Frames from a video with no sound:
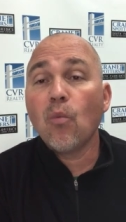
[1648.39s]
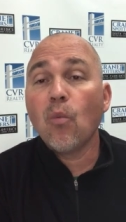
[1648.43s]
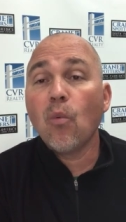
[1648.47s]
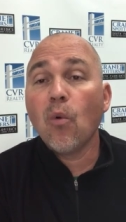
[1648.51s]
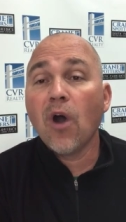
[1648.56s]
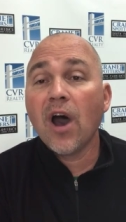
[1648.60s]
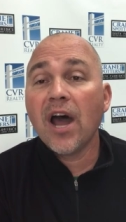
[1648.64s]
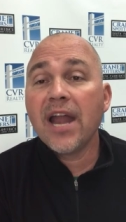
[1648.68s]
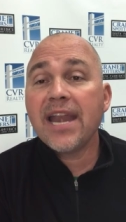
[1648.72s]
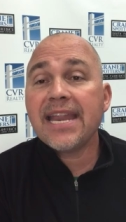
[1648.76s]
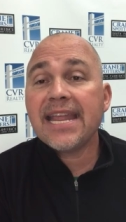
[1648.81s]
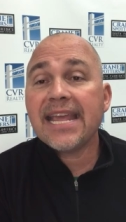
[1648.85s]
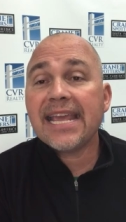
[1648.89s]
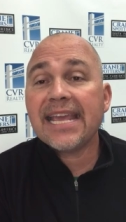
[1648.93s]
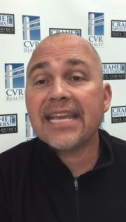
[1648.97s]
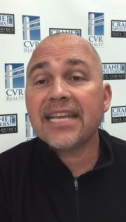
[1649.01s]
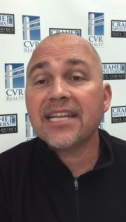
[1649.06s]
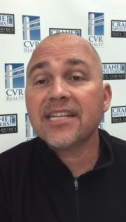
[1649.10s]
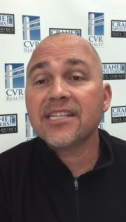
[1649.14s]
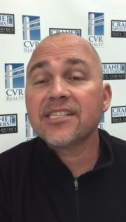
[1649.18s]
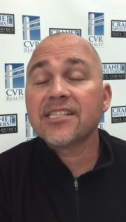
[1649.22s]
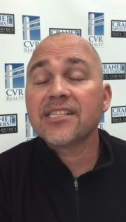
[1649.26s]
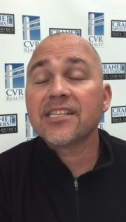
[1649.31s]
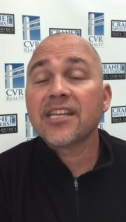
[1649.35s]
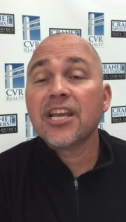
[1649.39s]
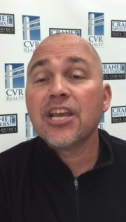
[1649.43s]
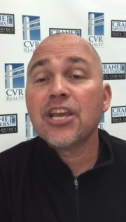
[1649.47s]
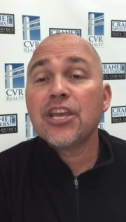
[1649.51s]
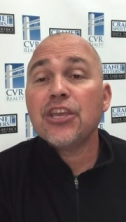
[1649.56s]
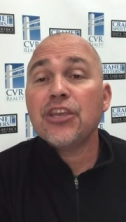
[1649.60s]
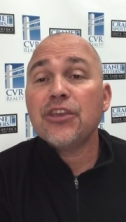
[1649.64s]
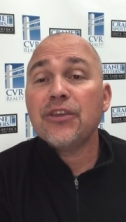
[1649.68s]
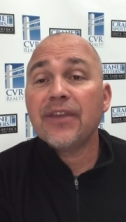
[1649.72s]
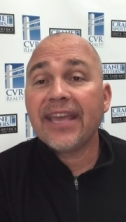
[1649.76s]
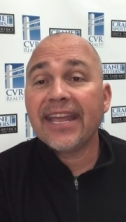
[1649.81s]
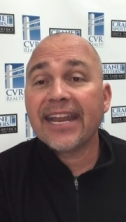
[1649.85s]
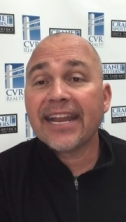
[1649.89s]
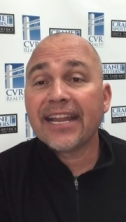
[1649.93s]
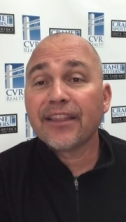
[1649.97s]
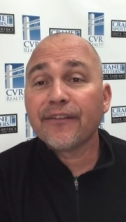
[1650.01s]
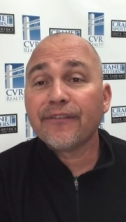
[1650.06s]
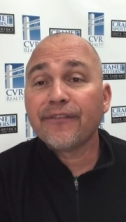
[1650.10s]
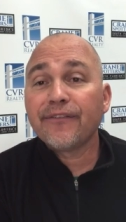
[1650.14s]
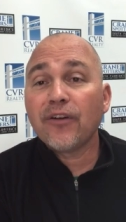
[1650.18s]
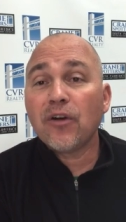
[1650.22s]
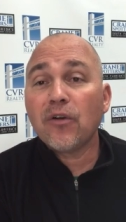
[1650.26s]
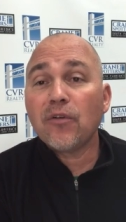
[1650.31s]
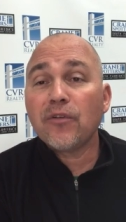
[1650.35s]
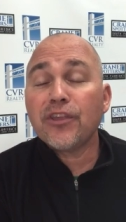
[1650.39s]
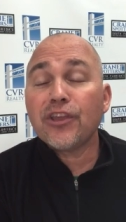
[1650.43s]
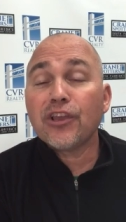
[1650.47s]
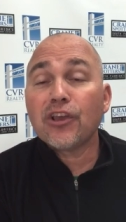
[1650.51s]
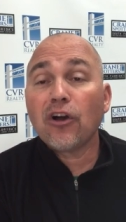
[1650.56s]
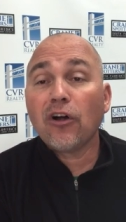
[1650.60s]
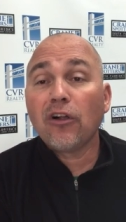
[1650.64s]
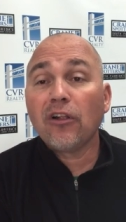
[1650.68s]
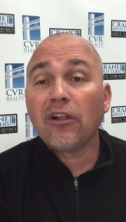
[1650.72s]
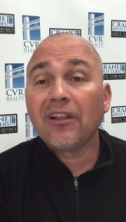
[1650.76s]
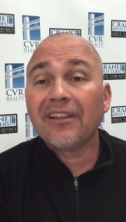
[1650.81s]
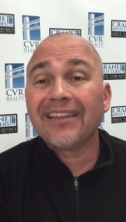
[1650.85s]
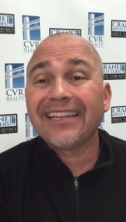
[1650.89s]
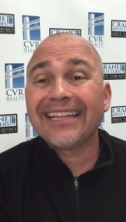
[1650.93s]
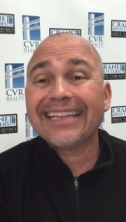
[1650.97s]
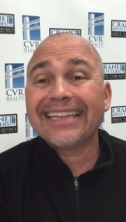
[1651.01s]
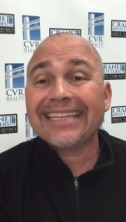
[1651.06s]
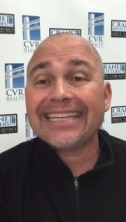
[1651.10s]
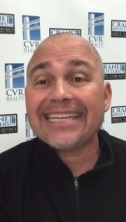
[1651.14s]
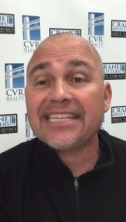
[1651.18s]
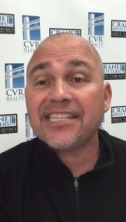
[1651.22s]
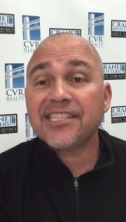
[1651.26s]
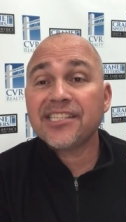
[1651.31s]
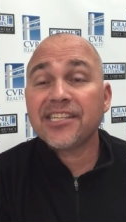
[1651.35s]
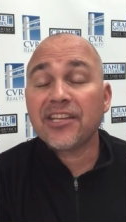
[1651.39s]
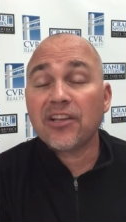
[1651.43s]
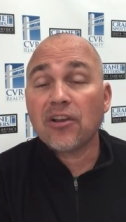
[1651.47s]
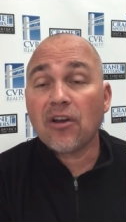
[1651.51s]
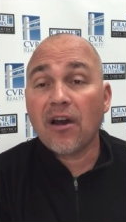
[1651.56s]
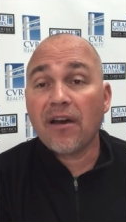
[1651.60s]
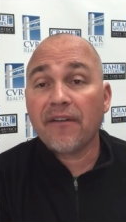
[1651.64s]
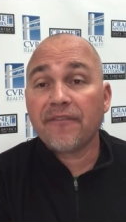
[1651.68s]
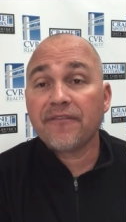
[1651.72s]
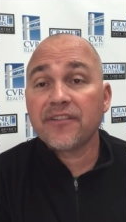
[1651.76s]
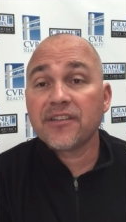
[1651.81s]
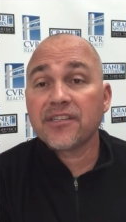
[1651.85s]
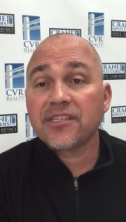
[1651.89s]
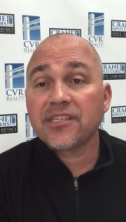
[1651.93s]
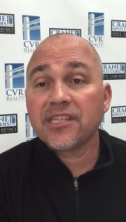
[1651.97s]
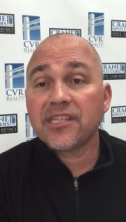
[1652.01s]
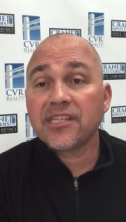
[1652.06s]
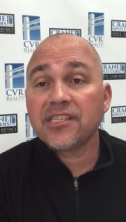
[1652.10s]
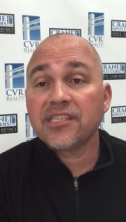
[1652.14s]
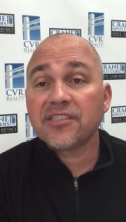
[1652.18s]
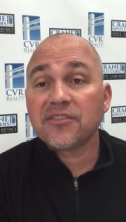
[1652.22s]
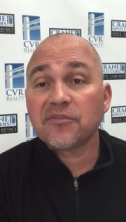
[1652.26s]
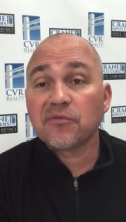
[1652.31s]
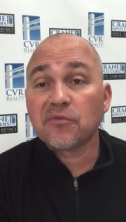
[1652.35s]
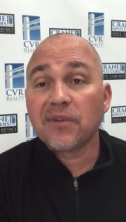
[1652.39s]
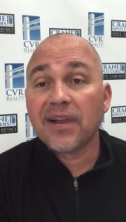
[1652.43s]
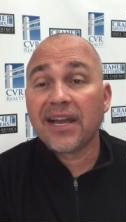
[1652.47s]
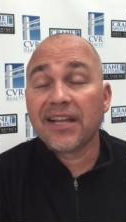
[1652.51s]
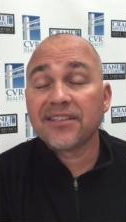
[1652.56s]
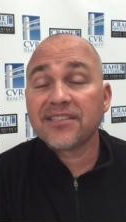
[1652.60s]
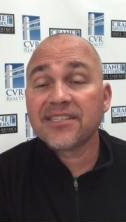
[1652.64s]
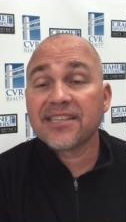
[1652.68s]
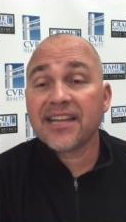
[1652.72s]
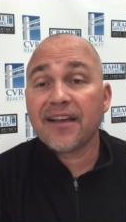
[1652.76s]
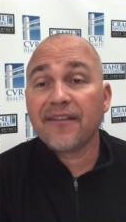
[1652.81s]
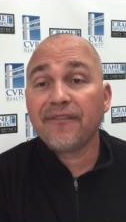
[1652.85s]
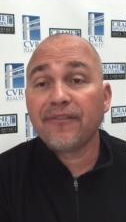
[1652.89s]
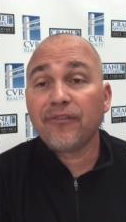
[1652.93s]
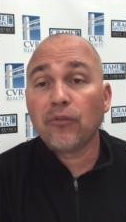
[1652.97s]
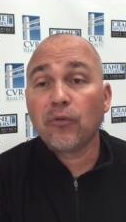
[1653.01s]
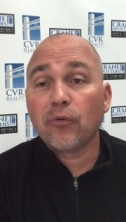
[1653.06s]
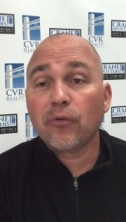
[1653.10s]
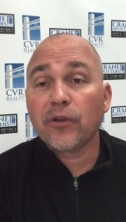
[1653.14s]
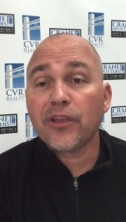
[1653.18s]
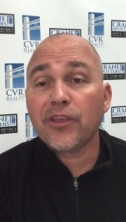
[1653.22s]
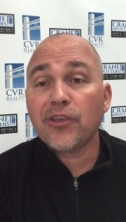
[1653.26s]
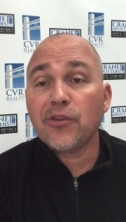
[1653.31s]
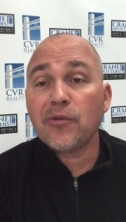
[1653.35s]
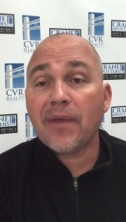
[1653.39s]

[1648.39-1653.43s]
One is you get on the phone, you call the leasing offices throughout South Florida.